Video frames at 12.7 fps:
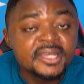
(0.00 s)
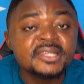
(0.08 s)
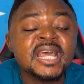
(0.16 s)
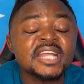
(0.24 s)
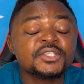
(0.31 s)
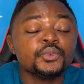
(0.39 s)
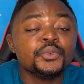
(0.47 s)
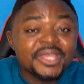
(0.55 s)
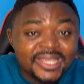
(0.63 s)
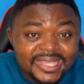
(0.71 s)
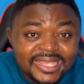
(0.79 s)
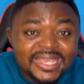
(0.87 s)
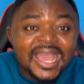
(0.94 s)
that
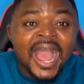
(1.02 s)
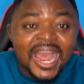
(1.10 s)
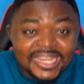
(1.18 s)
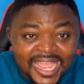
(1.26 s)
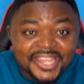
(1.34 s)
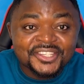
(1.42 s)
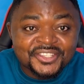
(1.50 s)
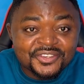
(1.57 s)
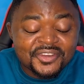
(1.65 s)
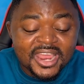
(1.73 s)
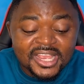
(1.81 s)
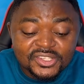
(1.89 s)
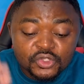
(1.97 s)
we are
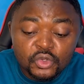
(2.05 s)
Nigerians.